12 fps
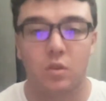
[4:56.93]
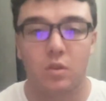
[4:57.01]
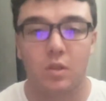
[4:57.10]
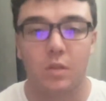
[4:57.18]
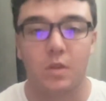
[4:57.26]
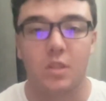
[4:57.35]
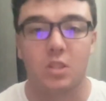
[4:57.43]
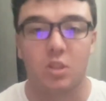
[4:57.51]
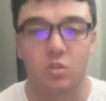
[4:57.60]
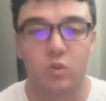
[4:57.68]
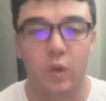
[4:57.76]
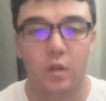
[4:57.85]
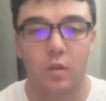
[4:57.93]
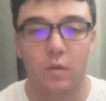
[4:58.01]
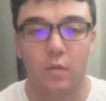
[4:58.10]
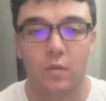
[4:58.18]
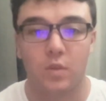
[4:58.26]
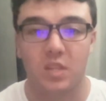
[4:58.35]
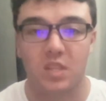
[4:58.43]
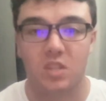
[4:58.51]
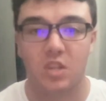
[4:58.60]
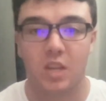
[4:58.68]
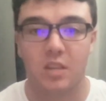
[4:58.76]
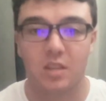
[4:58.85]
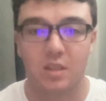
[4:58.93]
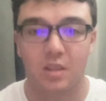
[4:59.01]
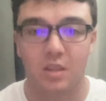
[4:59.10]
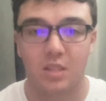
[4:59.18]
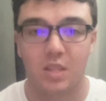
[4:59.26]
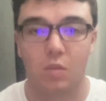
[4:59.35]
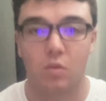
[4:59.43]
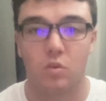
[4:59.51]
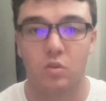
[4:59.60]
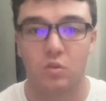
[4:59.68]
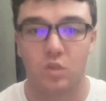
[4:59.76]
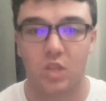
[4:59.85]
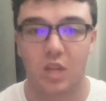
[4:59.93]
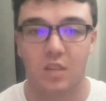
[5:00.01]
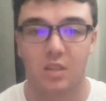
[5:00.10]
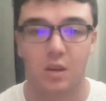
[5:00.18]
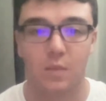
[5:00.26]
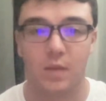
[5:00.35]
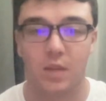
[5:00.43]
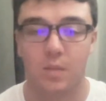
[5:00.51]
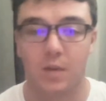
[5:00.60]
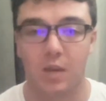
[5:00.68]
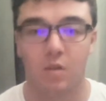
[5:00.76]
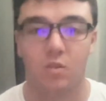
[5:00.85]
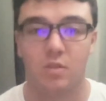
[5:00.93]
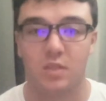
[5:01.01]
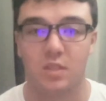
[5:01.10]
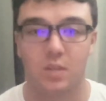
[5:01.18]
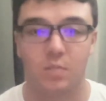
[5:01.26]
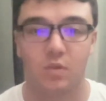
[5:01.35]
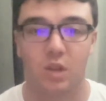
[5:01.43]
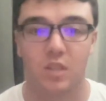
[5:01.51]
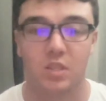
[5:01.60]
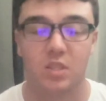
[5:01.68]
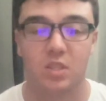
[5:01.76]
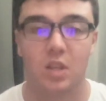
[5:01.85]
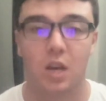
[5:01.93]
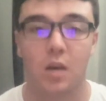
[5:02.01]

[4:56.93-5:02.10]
they released a trailer for Disenchanted, the sequel to Enchanted that will be coming out on Disney Plus